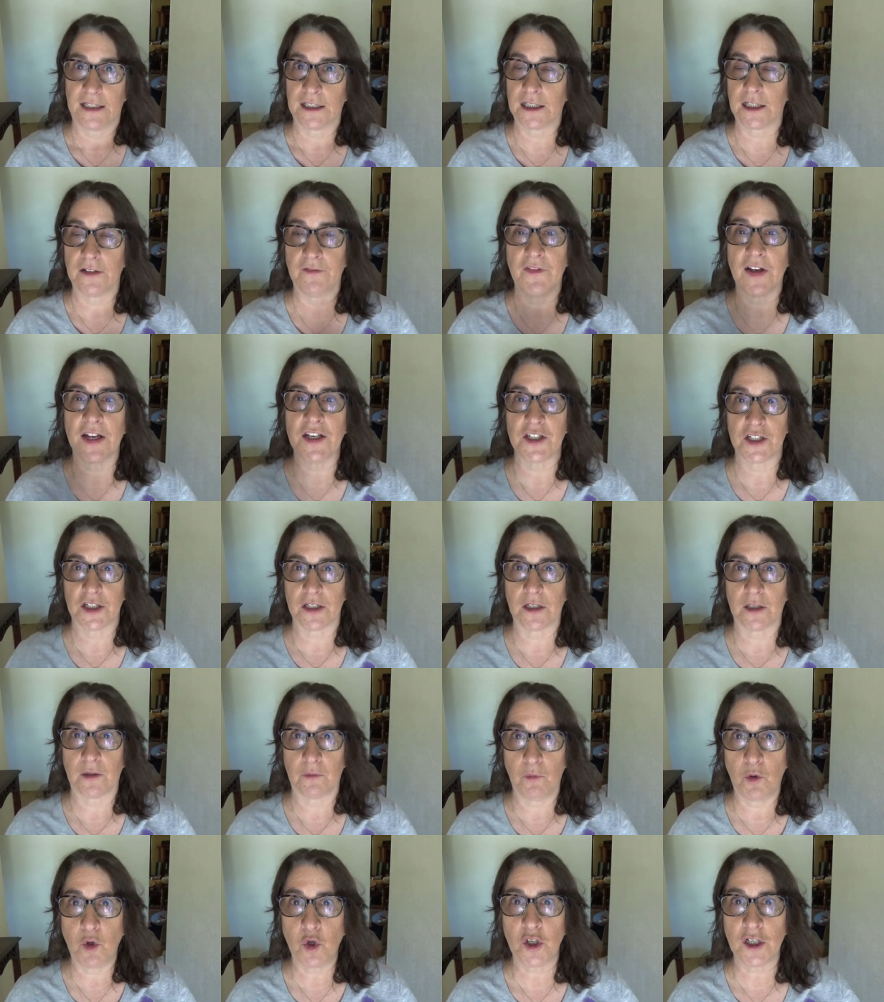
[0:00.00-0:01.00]
a conventional
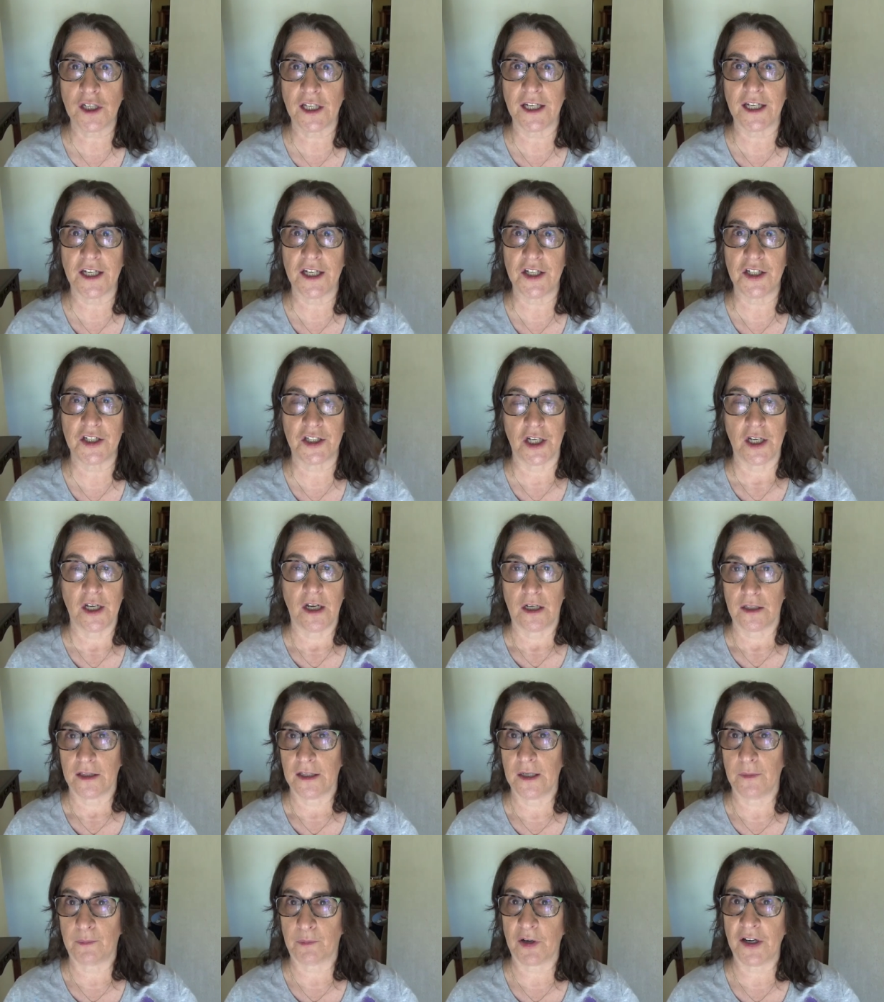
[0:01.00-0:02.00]
mortgage,
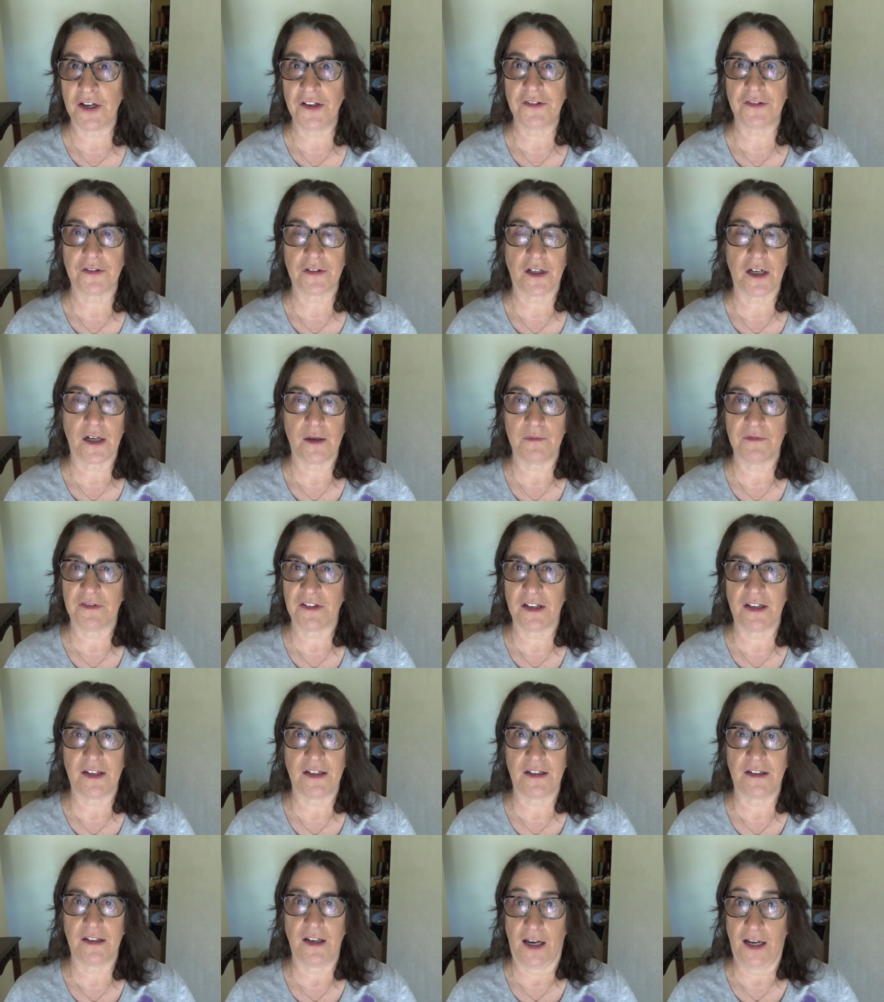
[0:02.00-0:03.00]
the appraiser comes
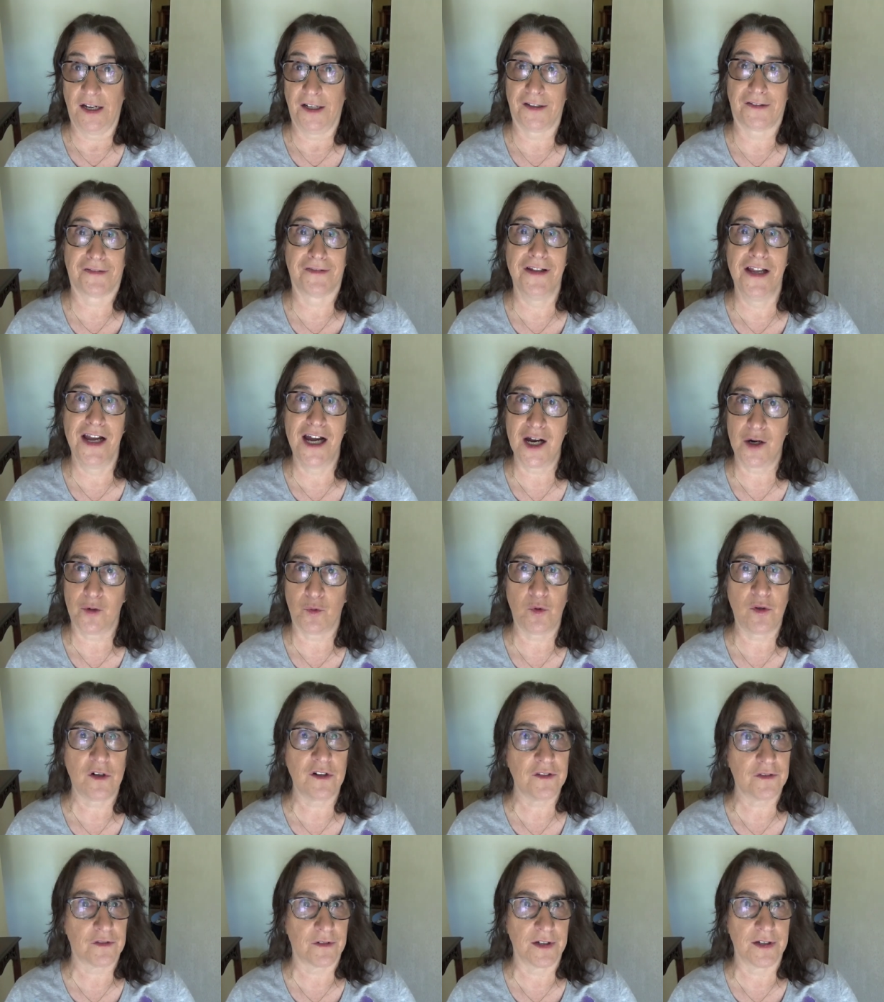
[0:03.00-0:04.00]
in and it's not
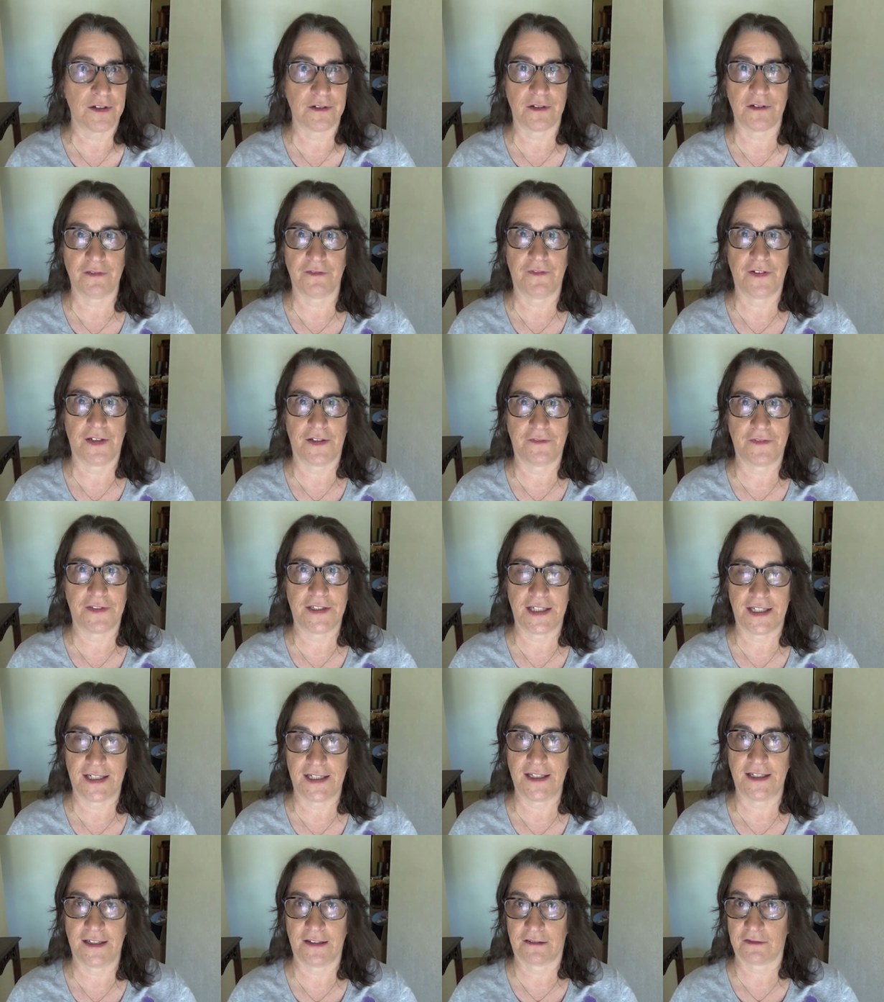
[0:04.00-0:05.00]
worth
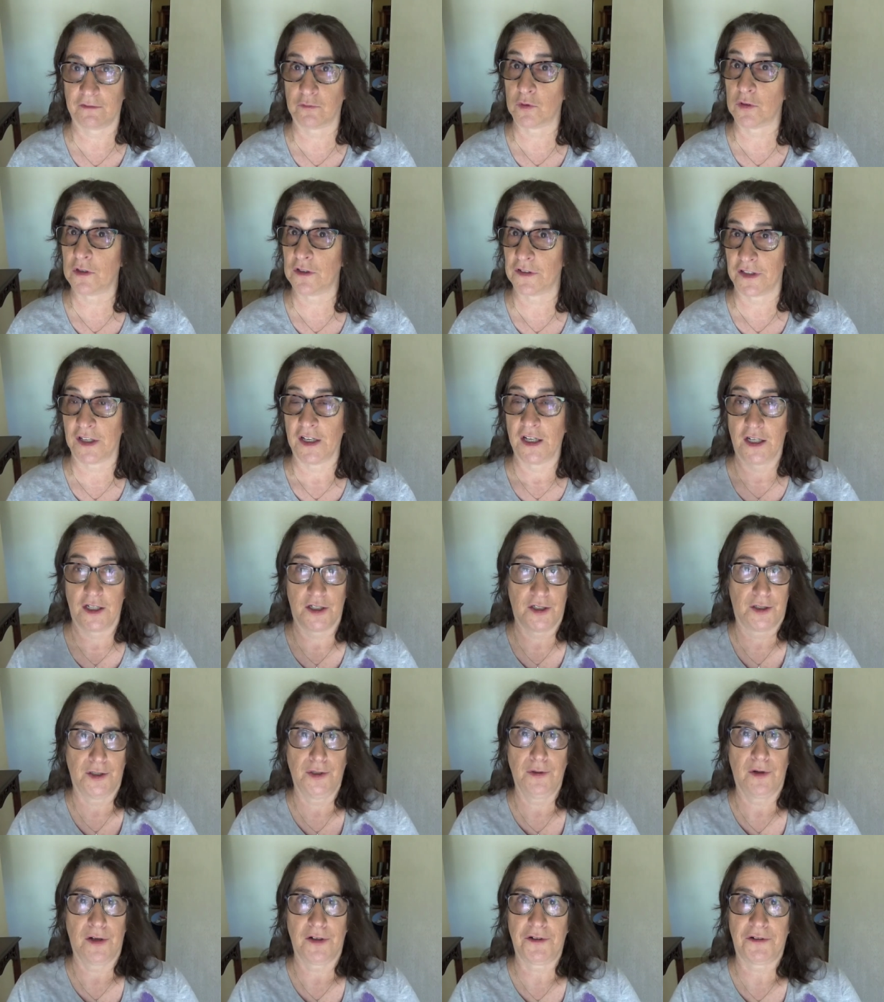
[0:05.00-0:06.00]
350, it's worth
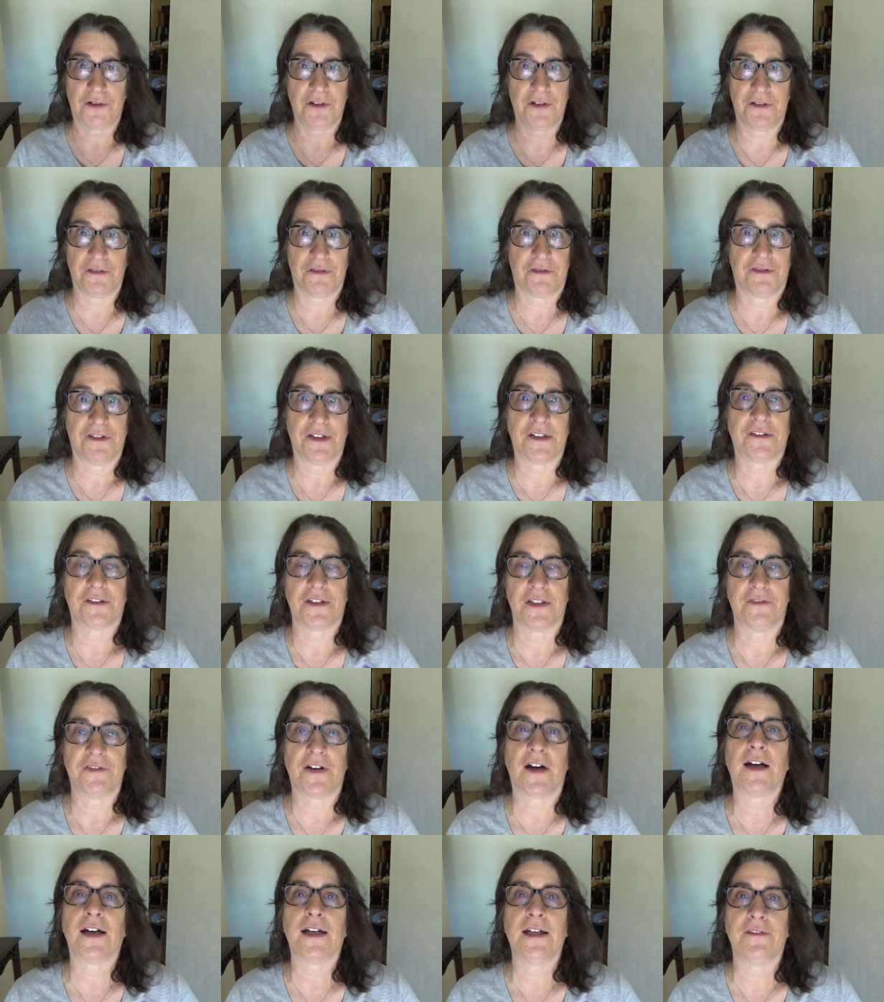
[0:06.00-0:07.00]

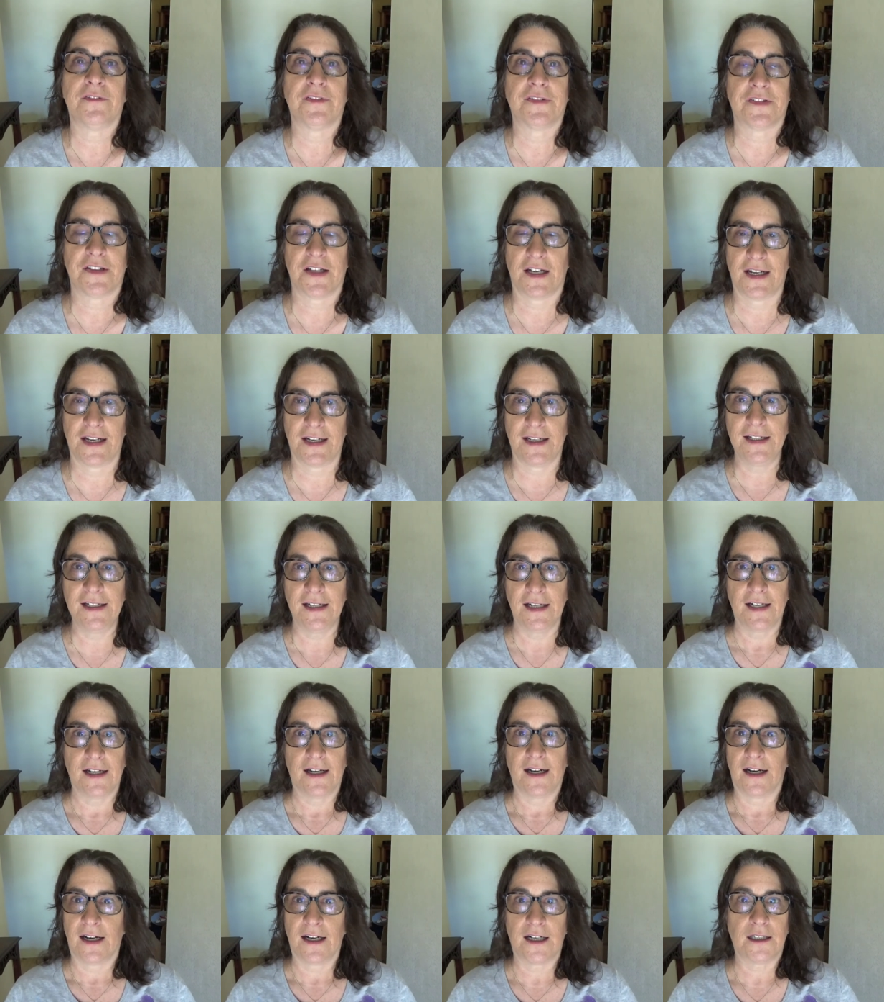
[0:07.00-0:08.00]
265, say.
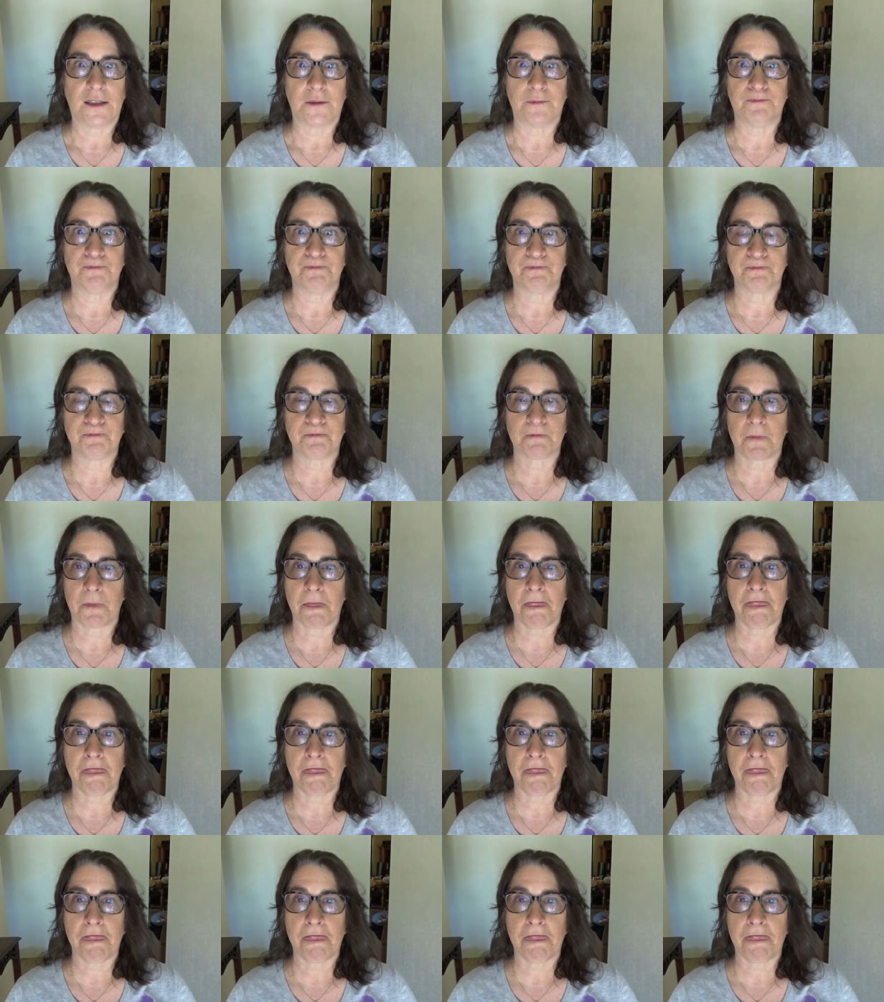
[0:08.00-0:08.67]
Um,